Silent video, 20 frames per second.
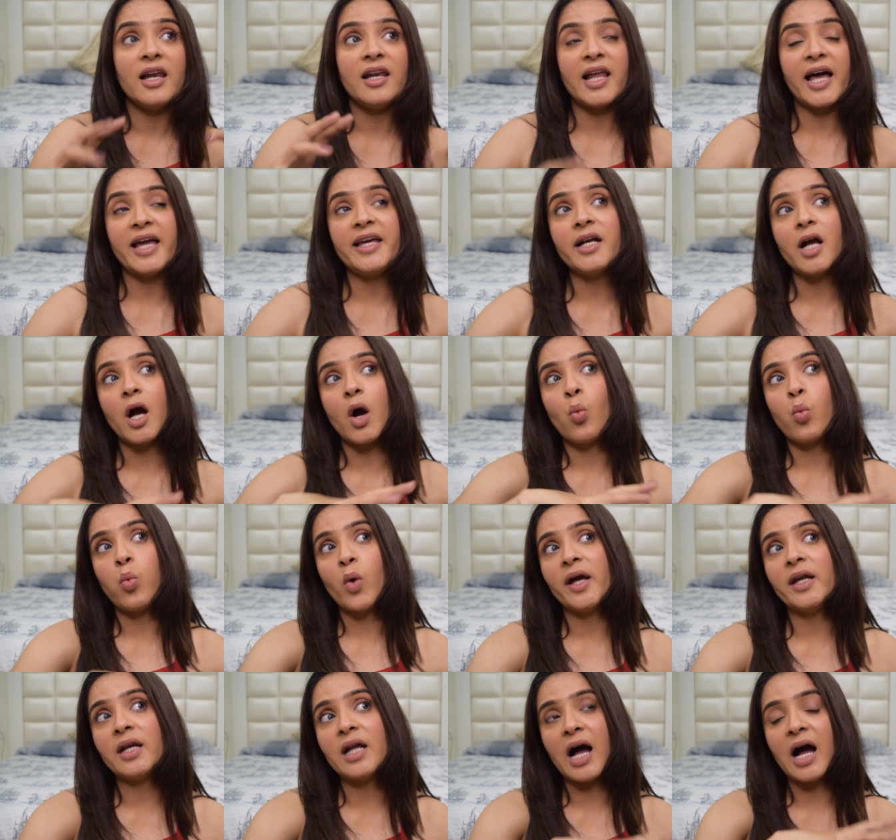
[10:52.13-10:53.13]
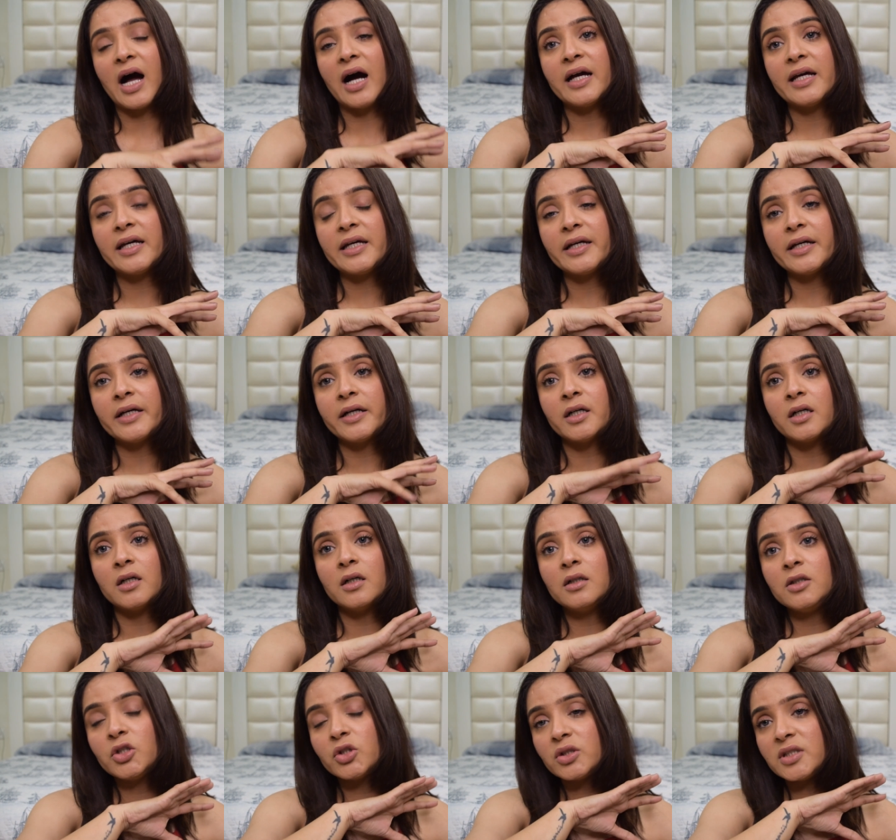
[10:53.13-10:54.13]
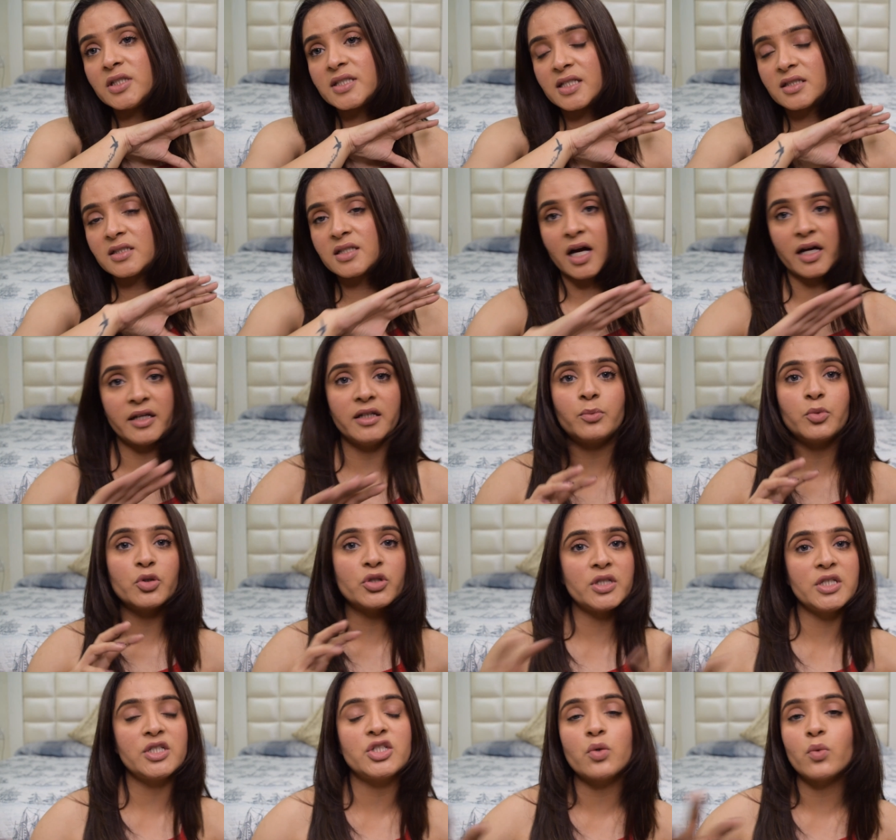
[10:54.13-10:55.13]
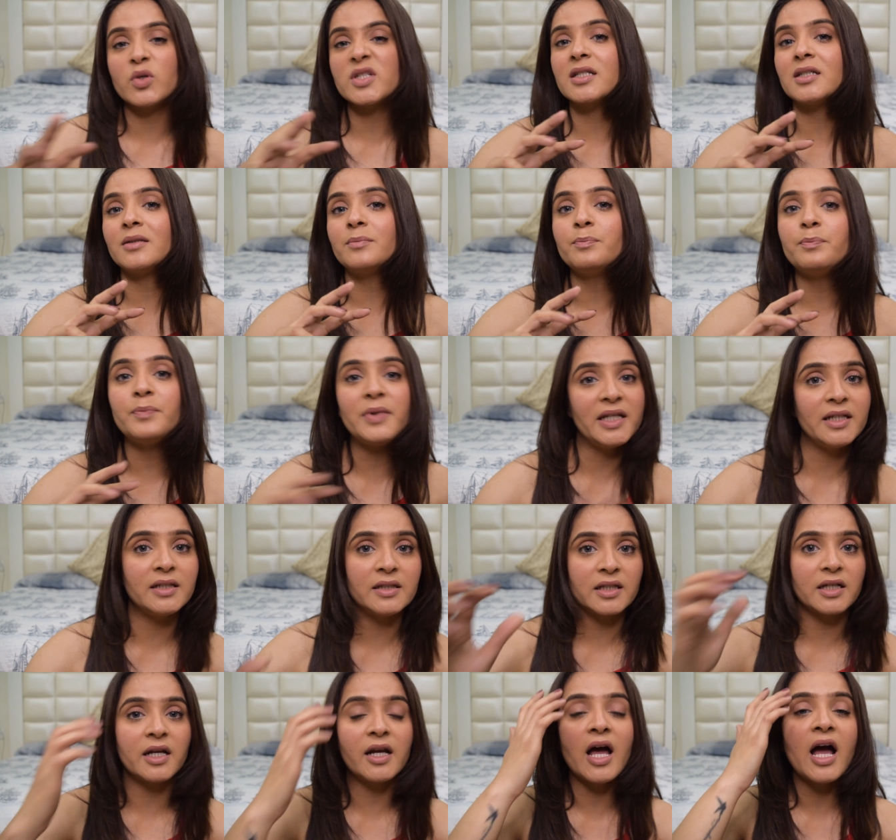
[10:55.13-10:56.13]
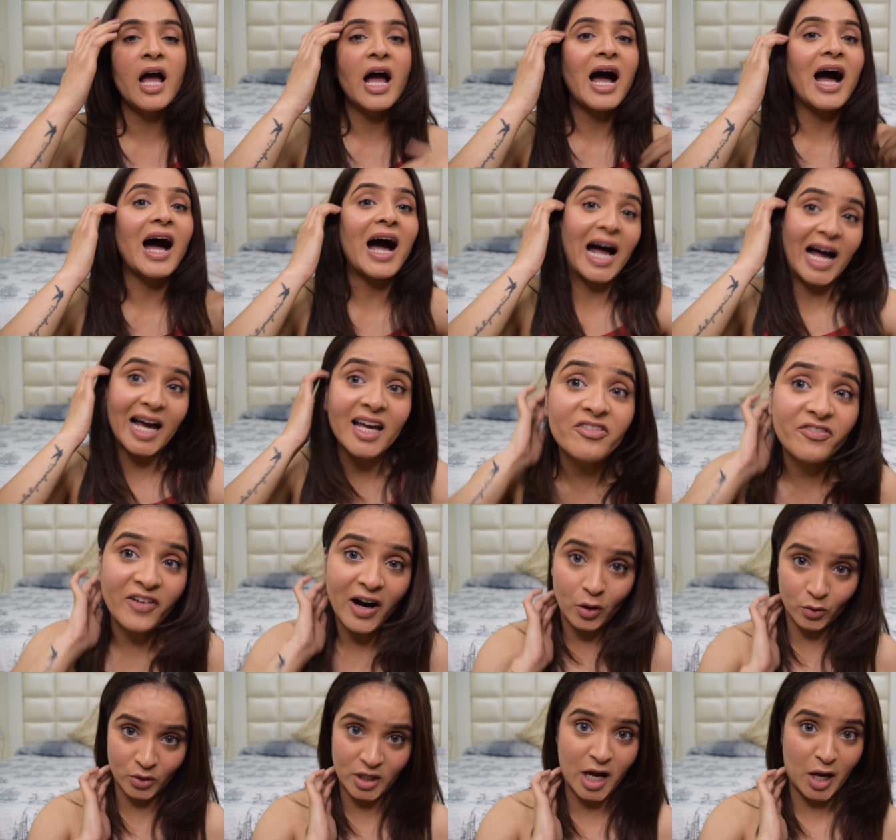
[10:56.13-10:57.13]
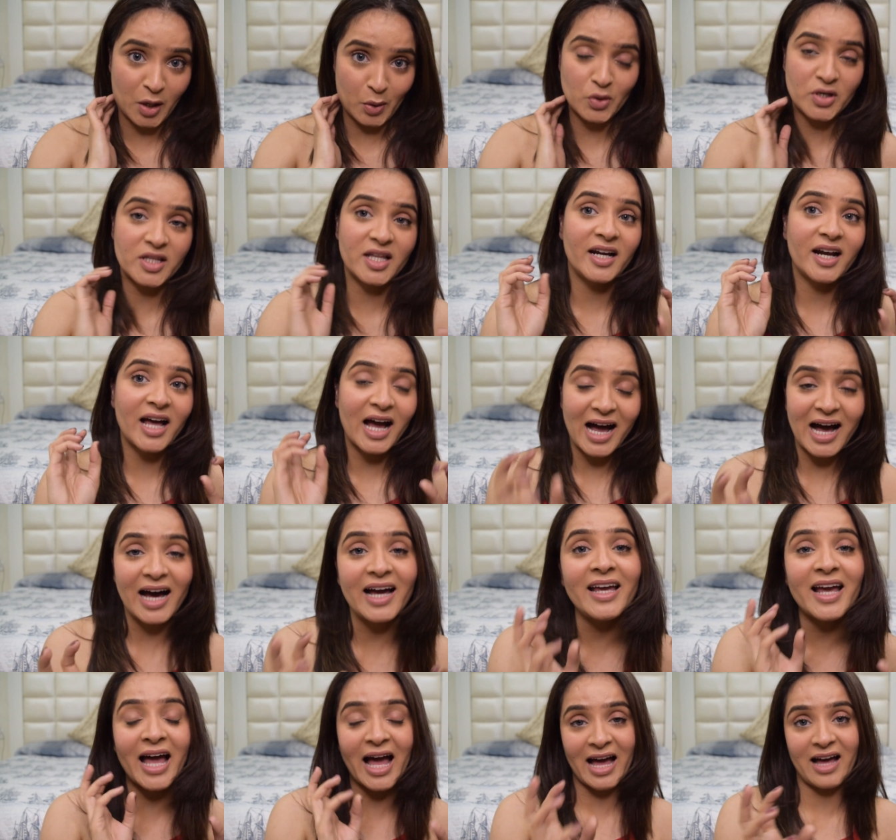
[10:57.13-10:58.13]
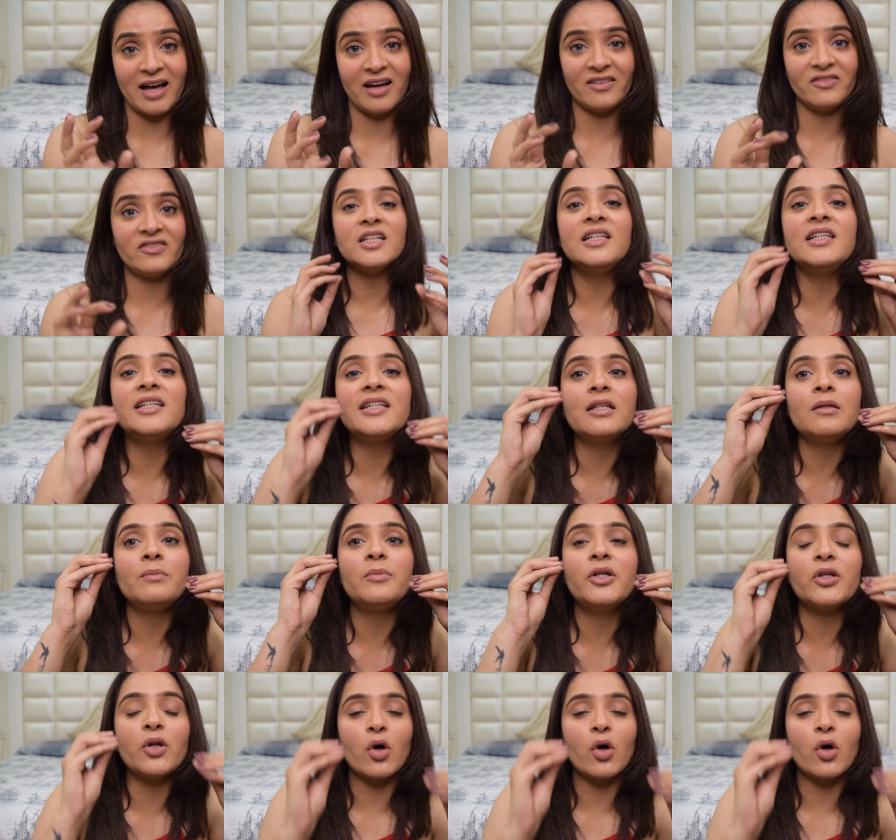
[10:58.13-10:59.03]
Like when I this entire procedure was completed, I found out that I have a little bit